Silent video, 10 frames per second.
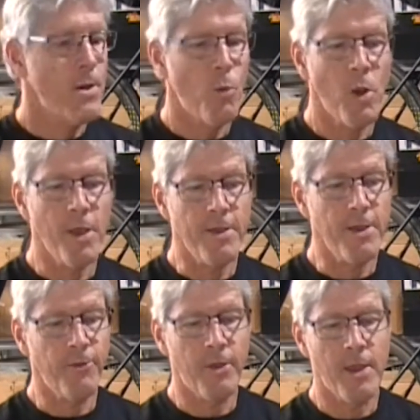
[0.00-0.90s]
one of
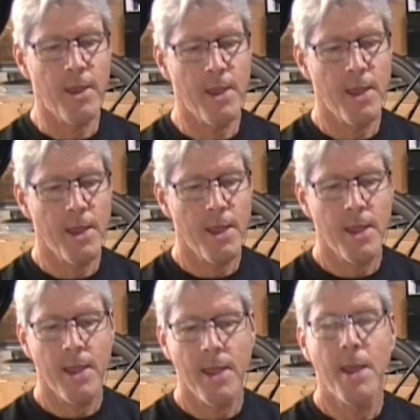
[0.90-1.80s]
these
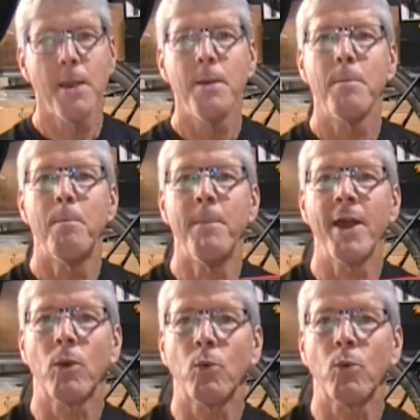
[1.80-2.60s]
metal